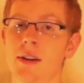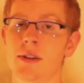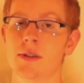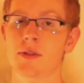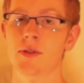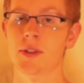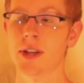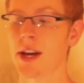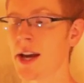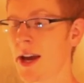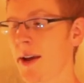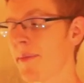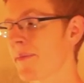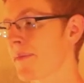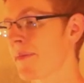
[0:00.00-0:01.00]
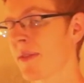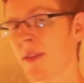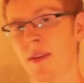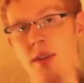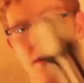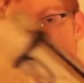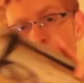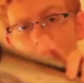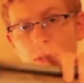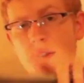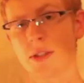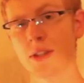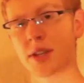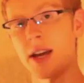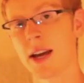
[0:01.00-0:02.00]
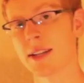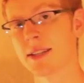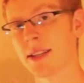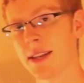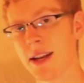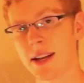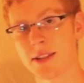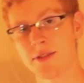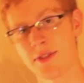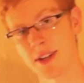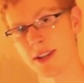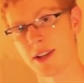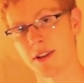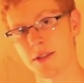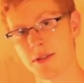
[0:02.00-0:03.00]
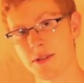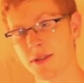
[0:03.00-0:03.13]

So yeah, I'll see you guys in the next video.